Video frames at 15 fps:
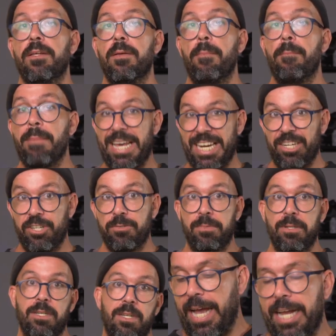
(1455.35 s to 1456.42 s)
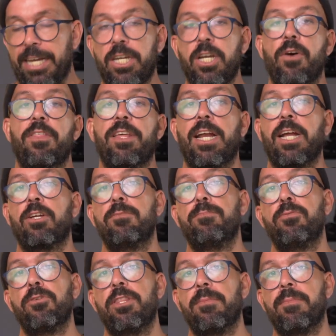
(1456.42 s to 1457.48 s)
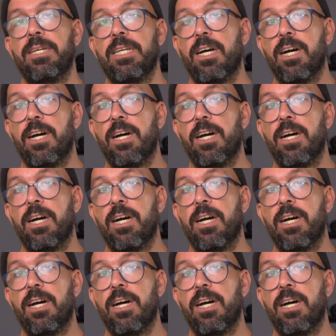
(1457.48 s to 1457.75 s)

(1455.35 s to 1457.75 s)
manageable. I know that I could put them in the